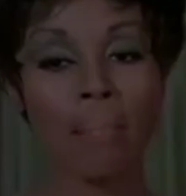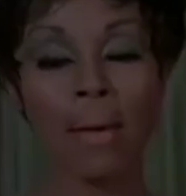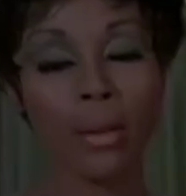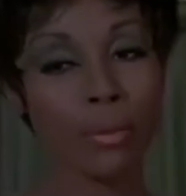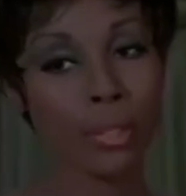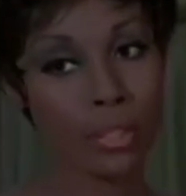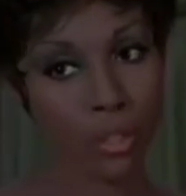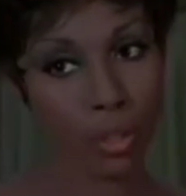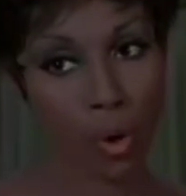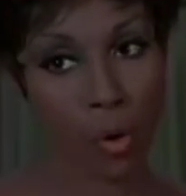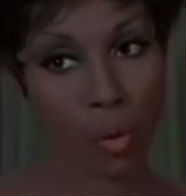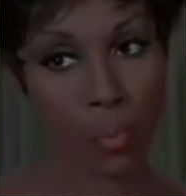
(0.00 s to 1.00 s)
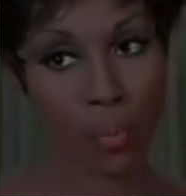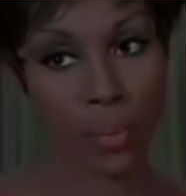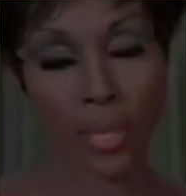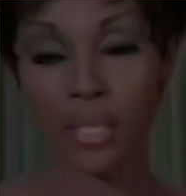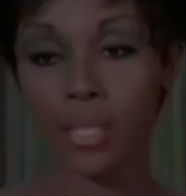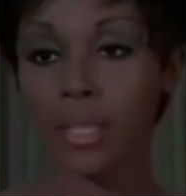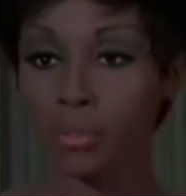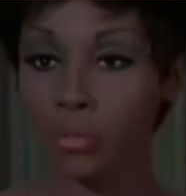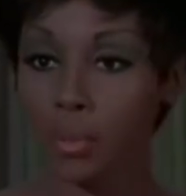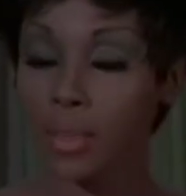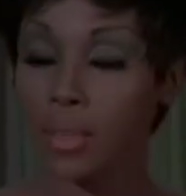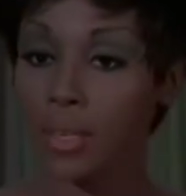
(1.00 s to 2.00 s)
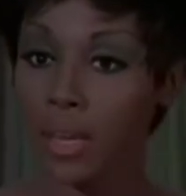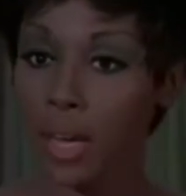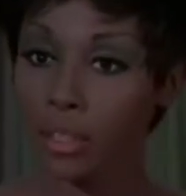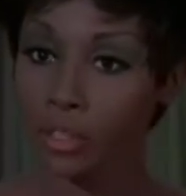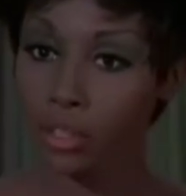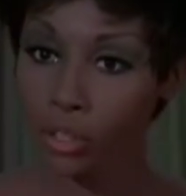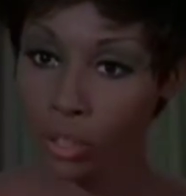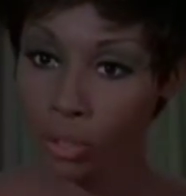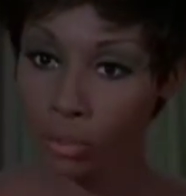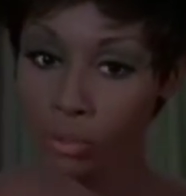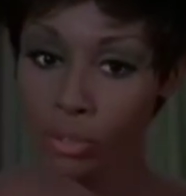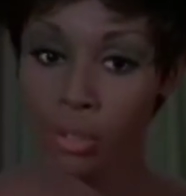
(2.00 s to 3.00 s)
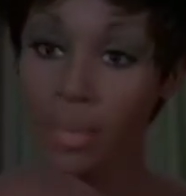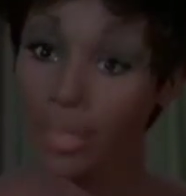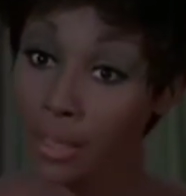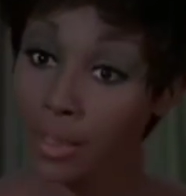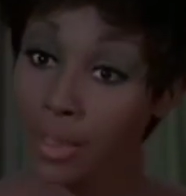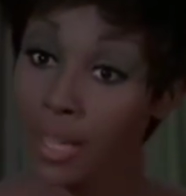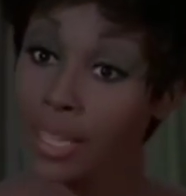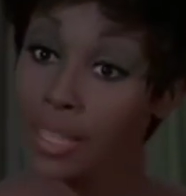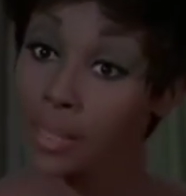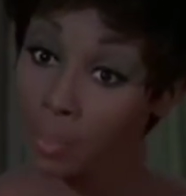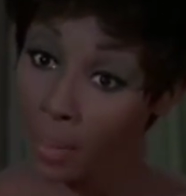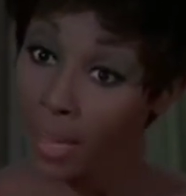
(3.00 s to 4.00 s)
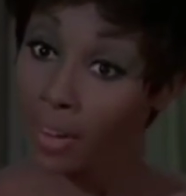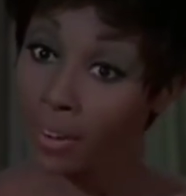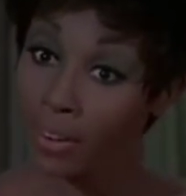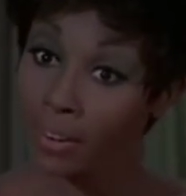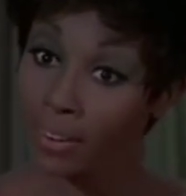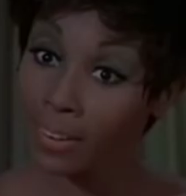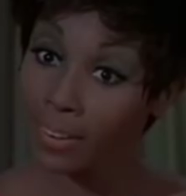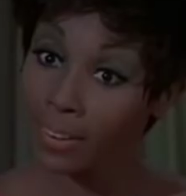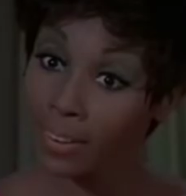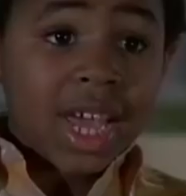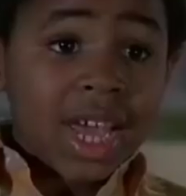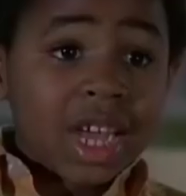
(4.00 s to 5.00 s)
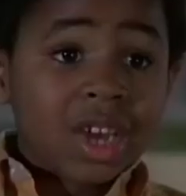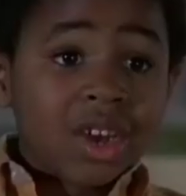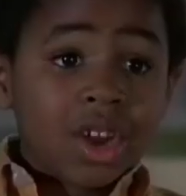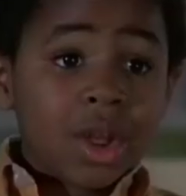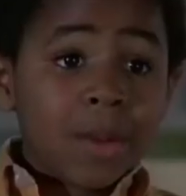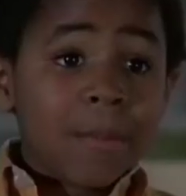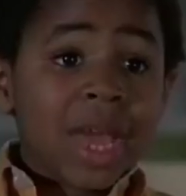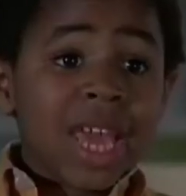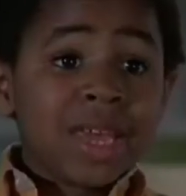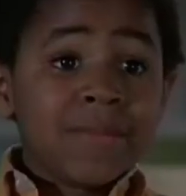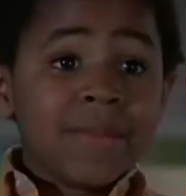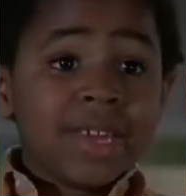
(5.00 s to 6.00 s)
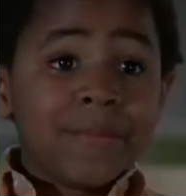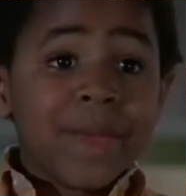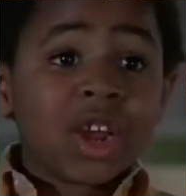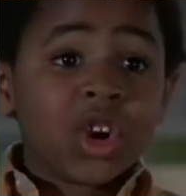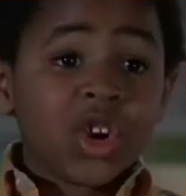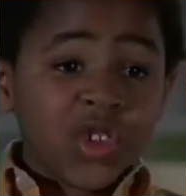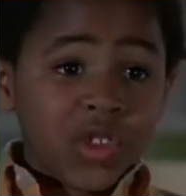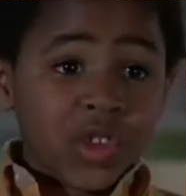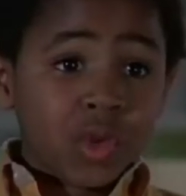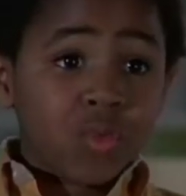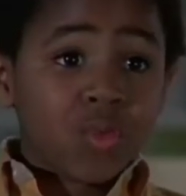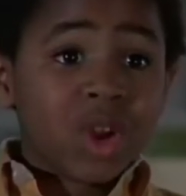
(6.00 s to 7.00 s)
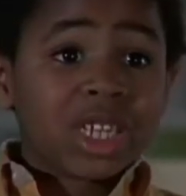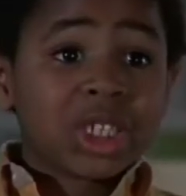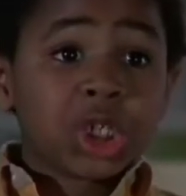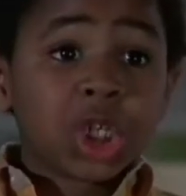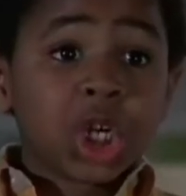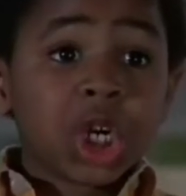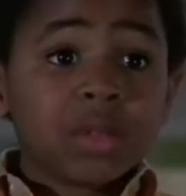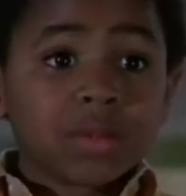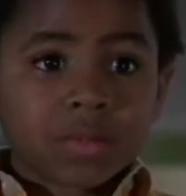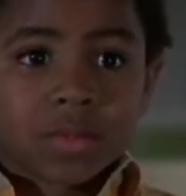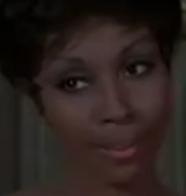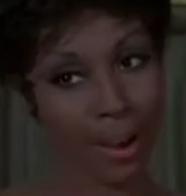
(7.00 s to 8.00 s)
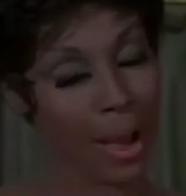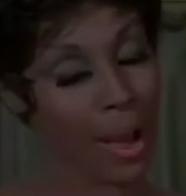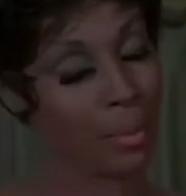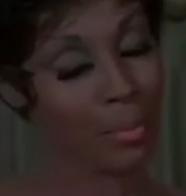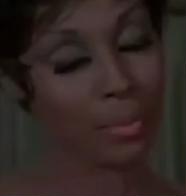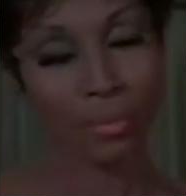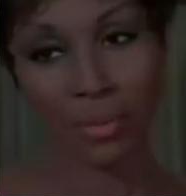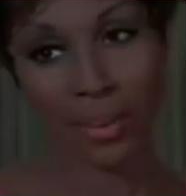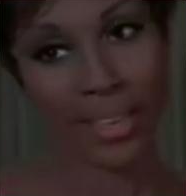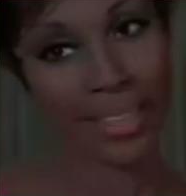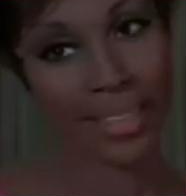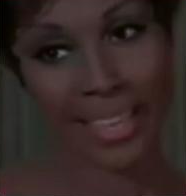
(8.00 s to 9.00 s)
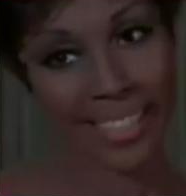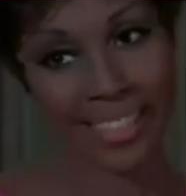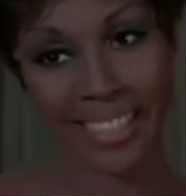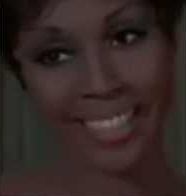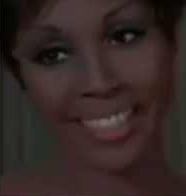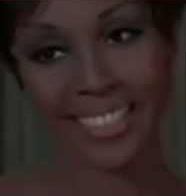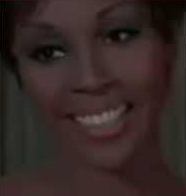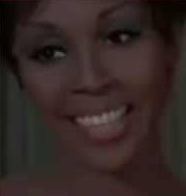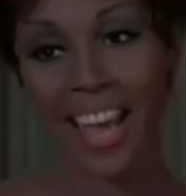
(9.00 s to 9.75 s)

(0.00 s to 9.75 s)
A microscope is an instrument the doctors use to make little things bigger. Really? Could it make me bigger than Richard? I'm afraid not, son.